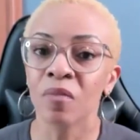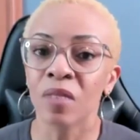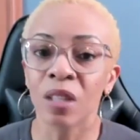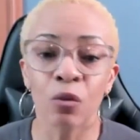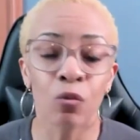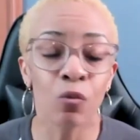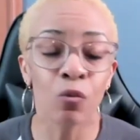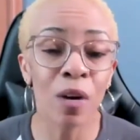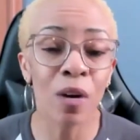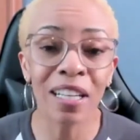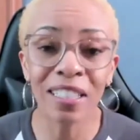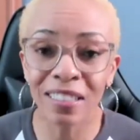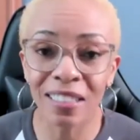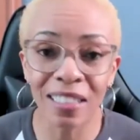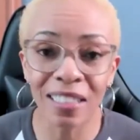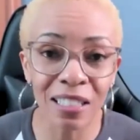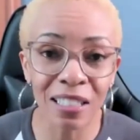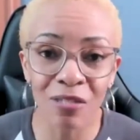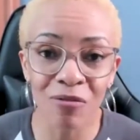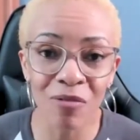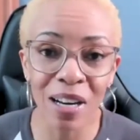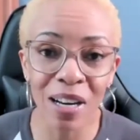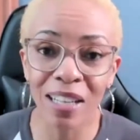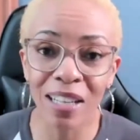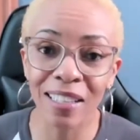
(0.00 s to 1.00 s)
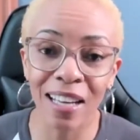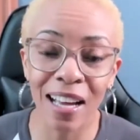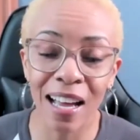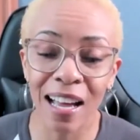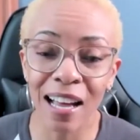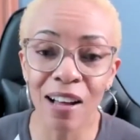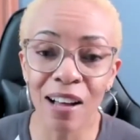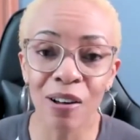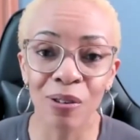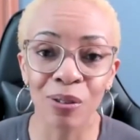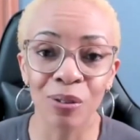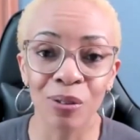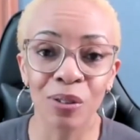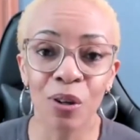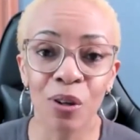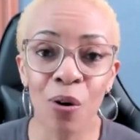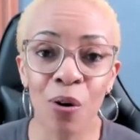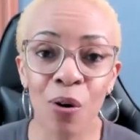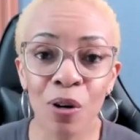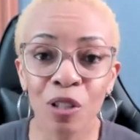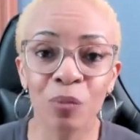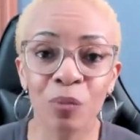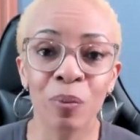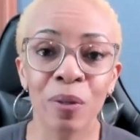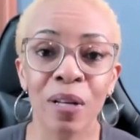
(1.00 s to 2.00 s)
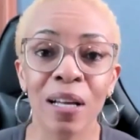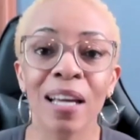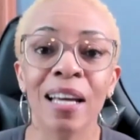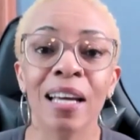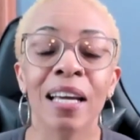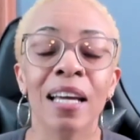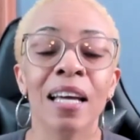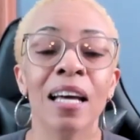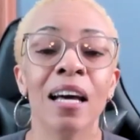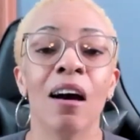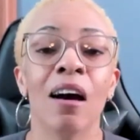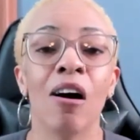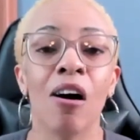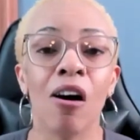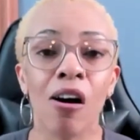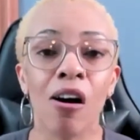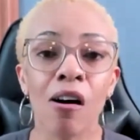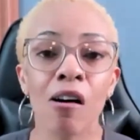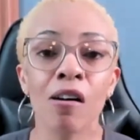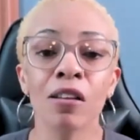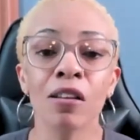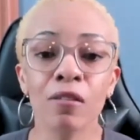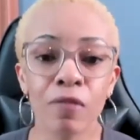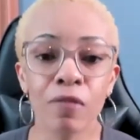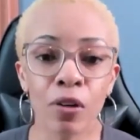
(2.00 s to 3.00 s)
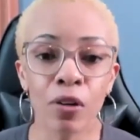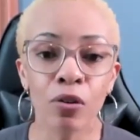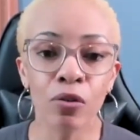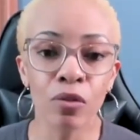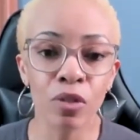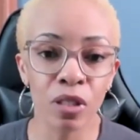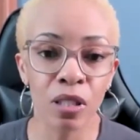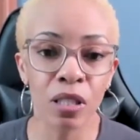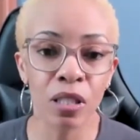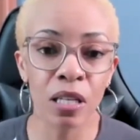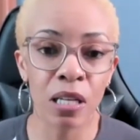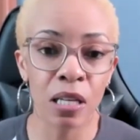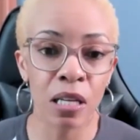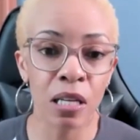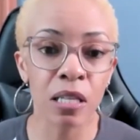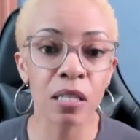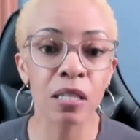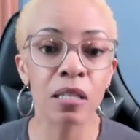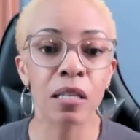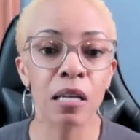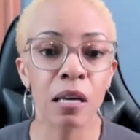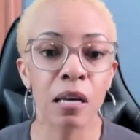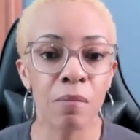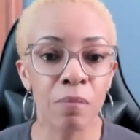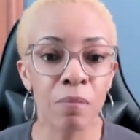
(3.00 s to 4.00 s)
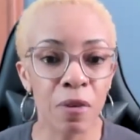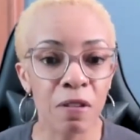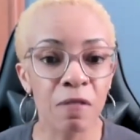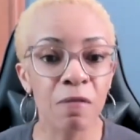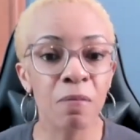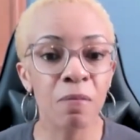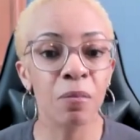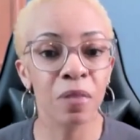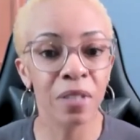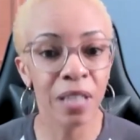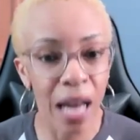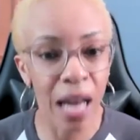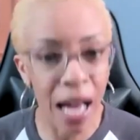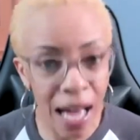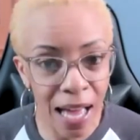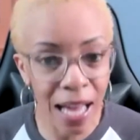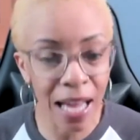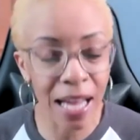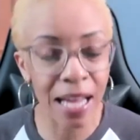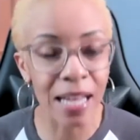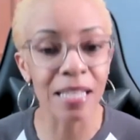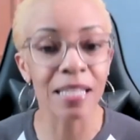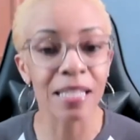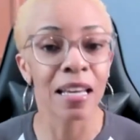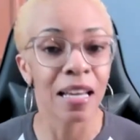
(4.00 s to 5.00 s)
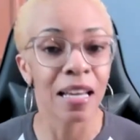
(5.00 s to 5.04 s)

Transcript: wrestling around the house, horseplay, all of those things can be, yes,